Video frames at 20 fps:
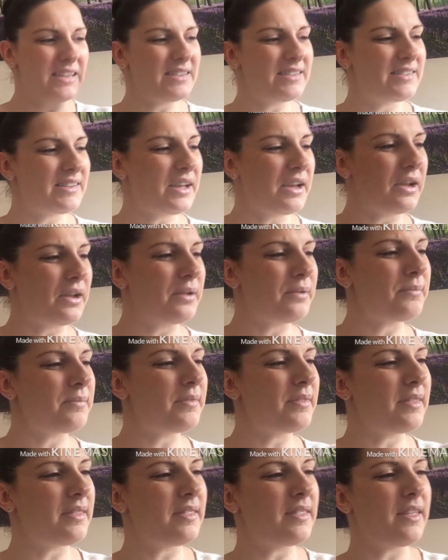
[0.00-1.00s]
So
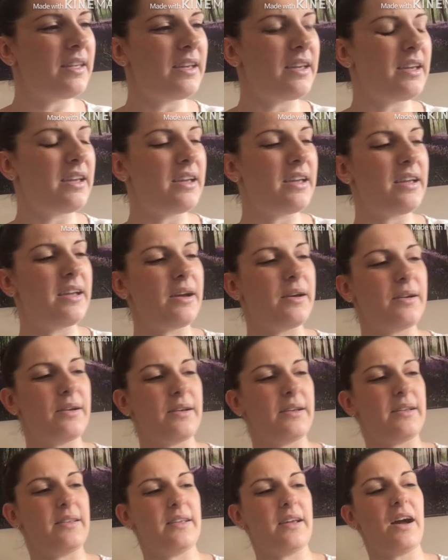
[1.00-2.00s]
the
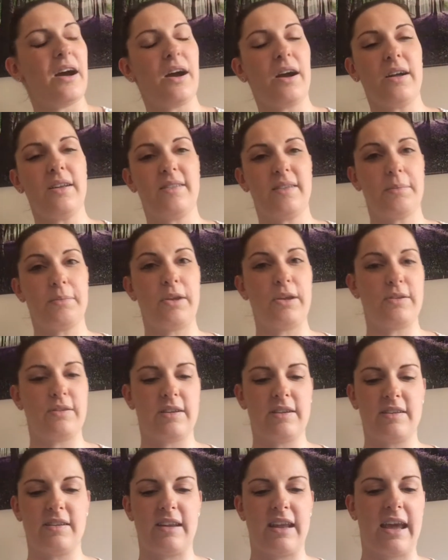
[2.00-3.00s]
cards I'm
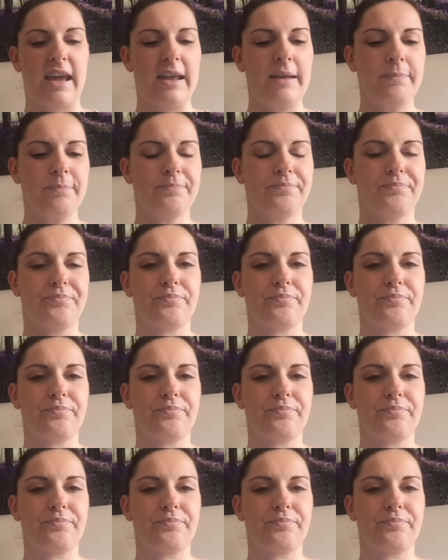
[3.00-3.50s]
using today,